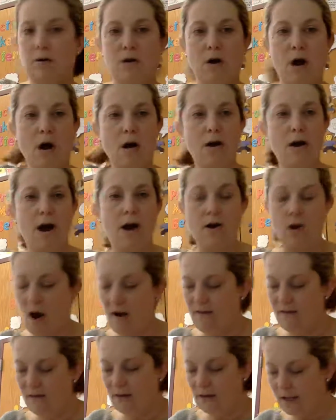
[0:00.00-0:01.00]
got cut
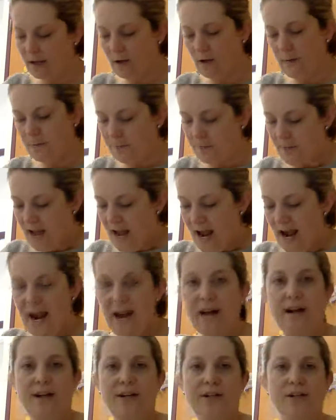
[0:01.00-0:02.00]
off a little,
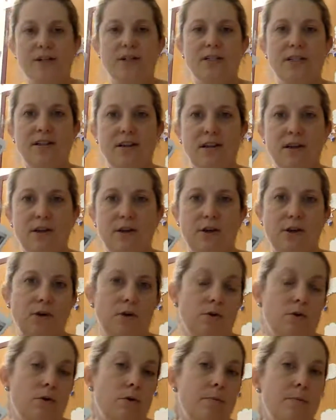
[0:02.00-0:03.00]
and I just think
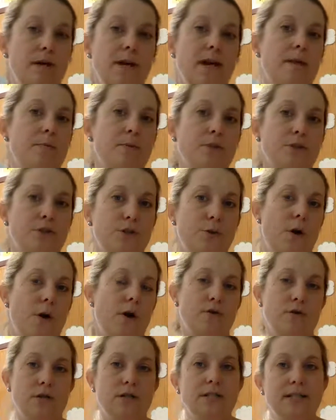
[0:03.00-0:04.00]
you'll be able to
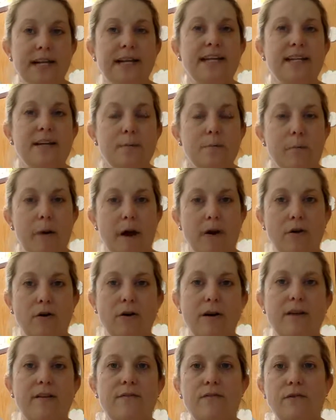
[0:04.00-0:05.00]
understand it
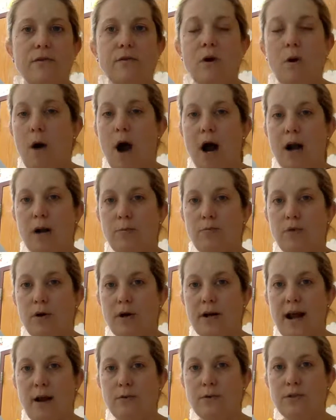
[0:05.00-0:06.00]
better if you know how to
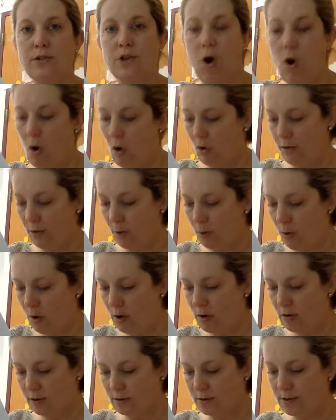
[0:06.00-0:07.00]
pronounce all the
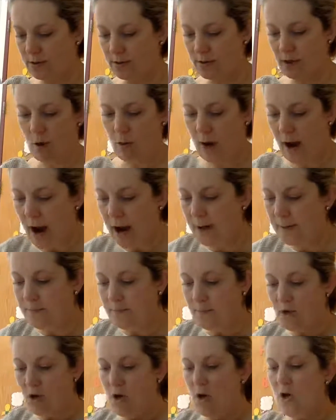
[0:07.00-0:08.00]
words, okay?
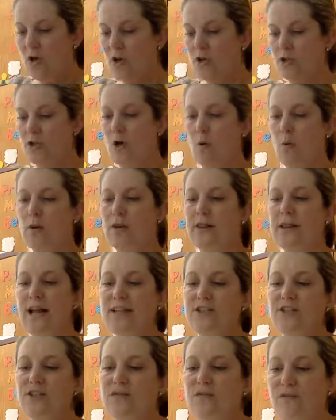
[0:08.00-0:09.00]
So
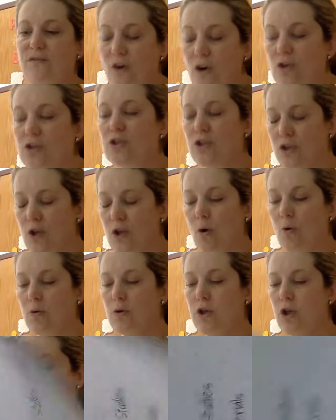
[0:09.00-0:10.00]
let's first, though,
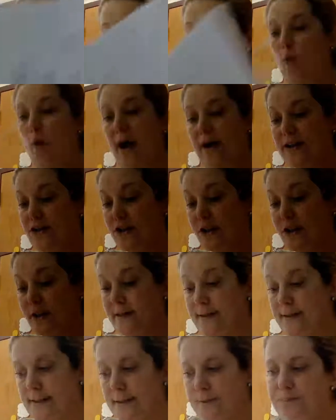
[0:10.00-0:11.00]
look at the
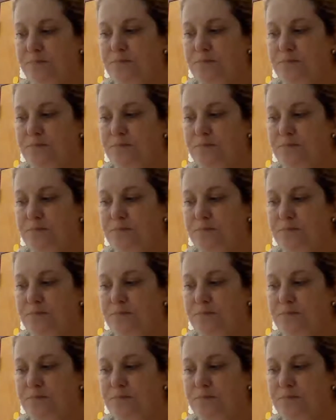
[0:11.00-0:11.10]
questions